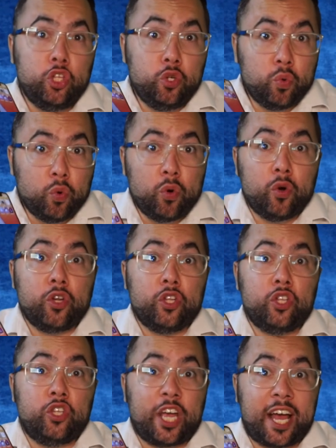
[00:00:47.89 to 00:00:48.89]
You
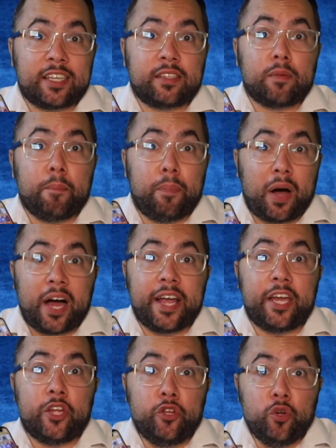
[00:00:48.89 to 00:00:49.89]
just
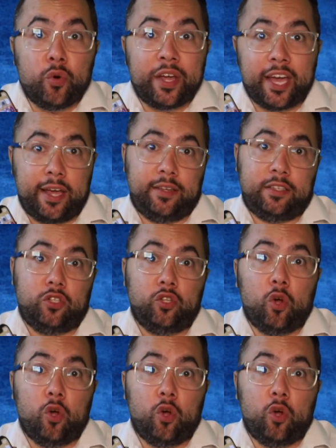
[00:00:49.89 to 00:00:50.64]
buy a new case.